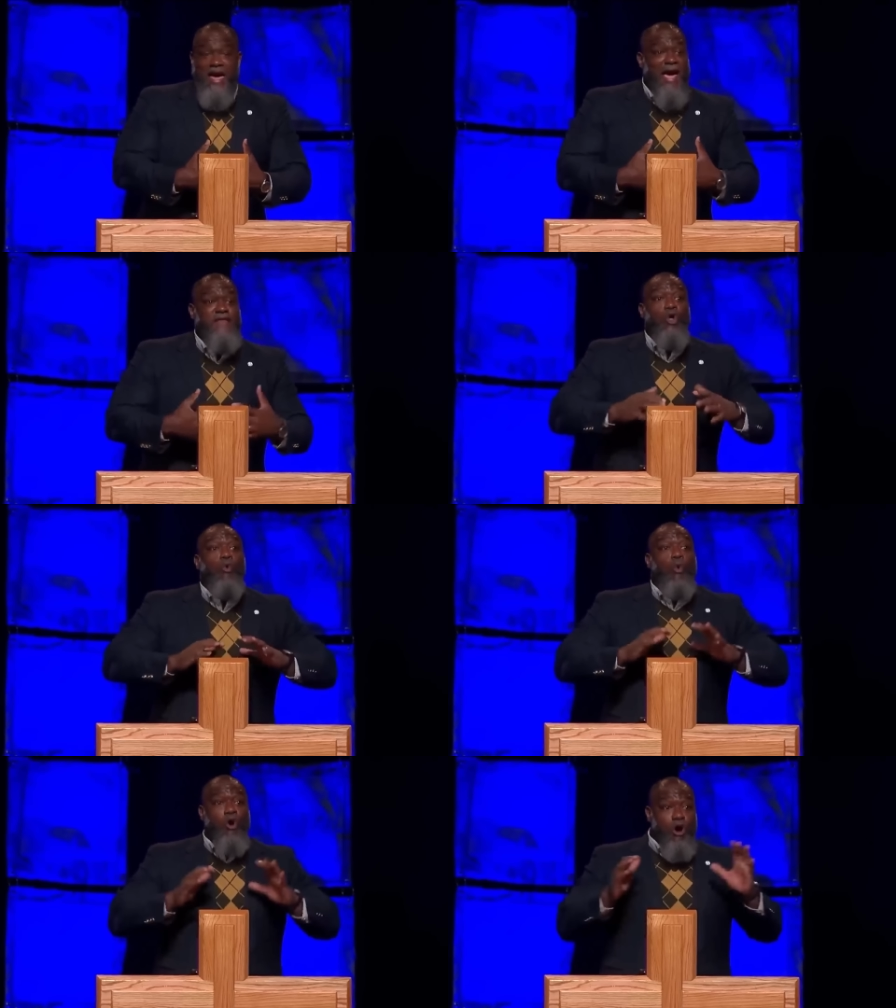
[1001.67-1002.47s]
And
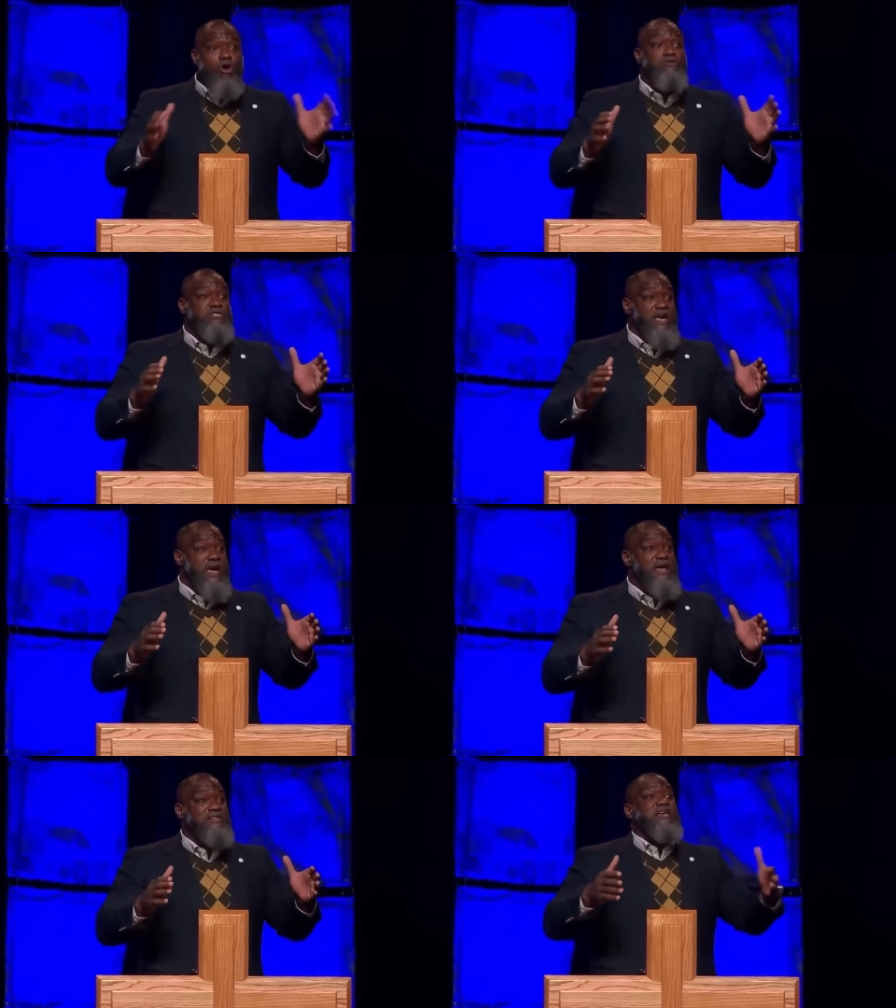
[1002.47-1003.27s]
the world
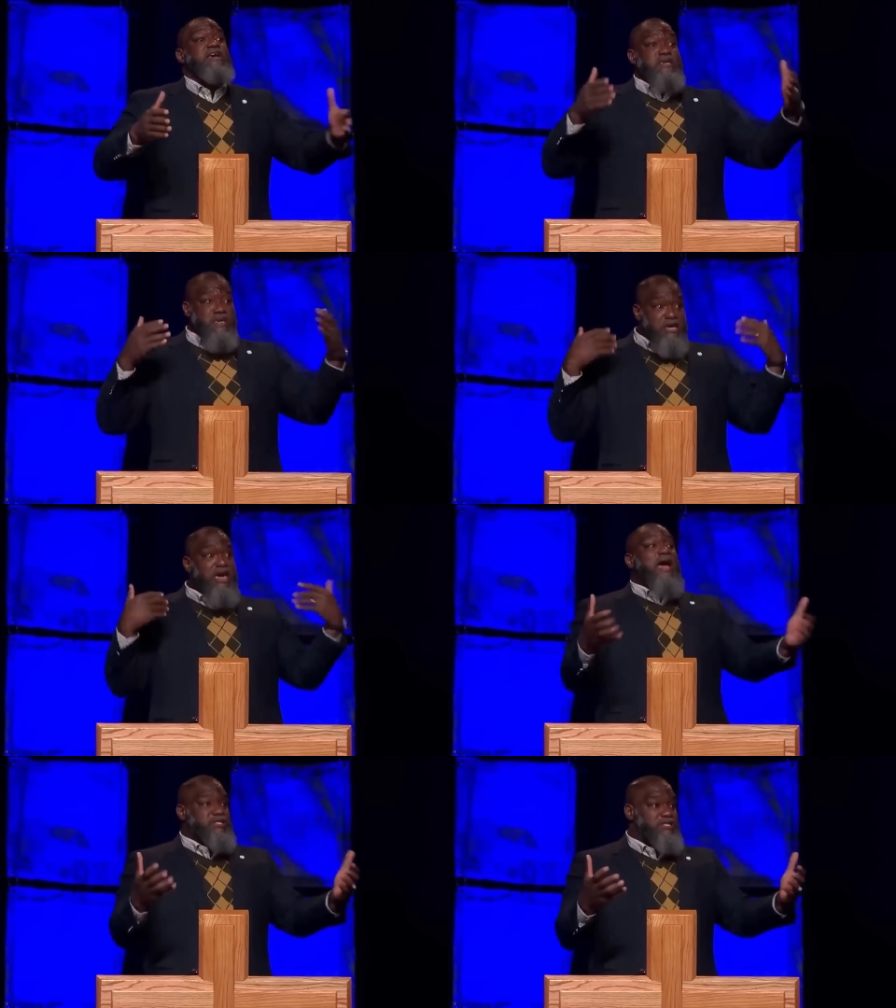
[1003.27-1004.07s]
says,
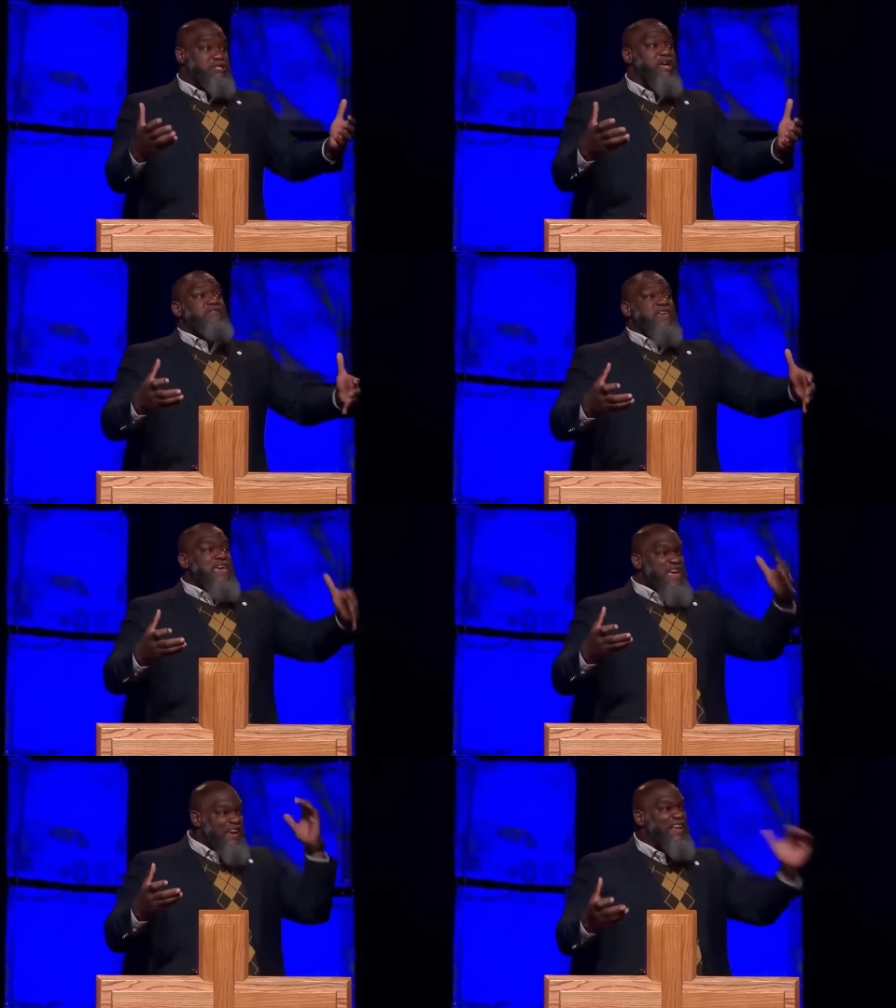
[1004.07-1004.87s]
yes, the
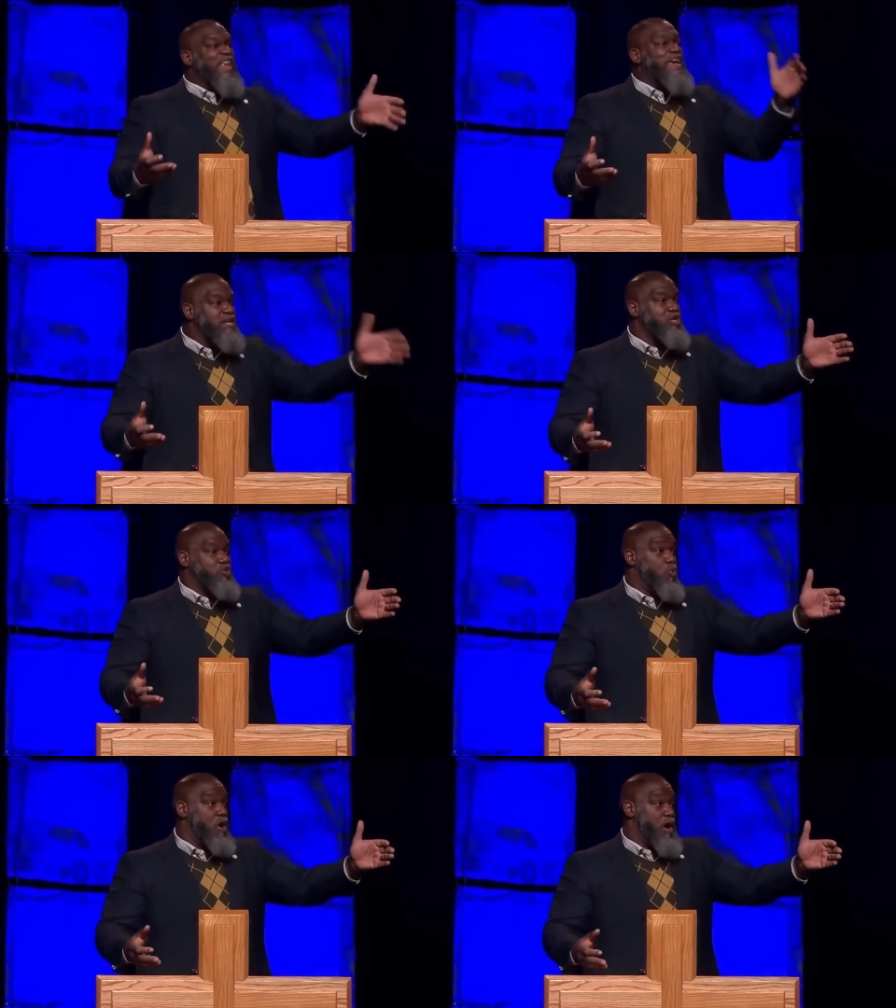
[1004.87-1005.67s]

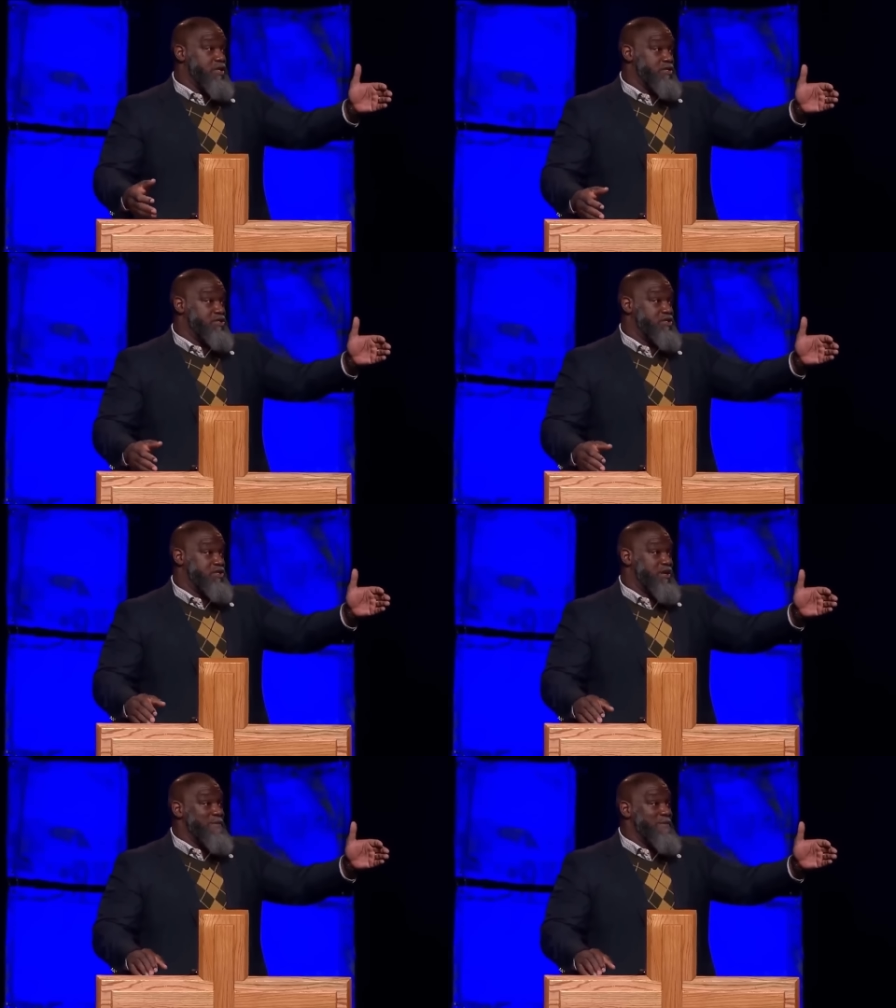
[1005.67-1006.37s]
enlightened ones.